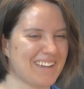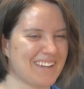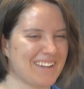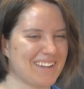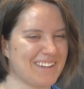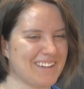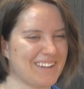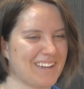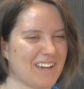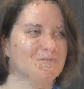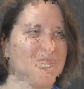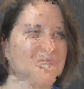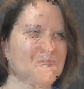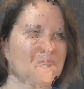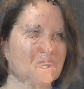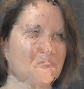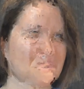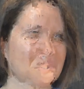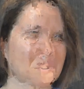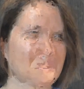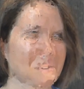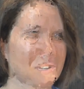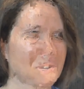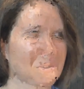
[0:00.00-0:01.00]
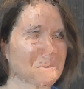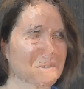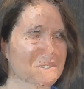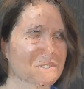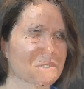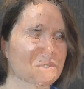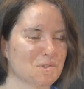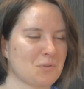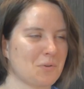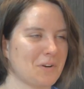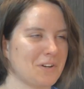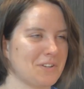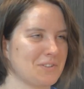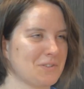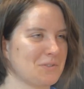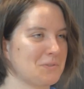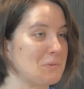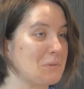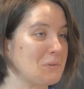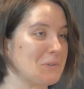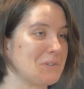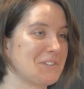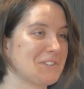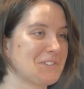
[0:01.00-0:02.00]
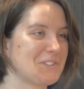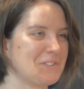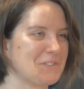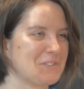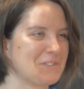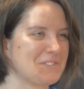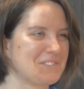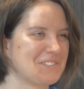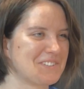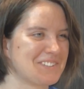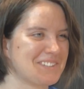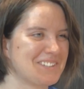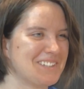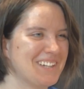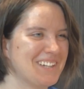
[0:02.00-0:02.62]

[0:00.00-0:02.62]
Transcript: Yeah, so for me it was quite a roller coaster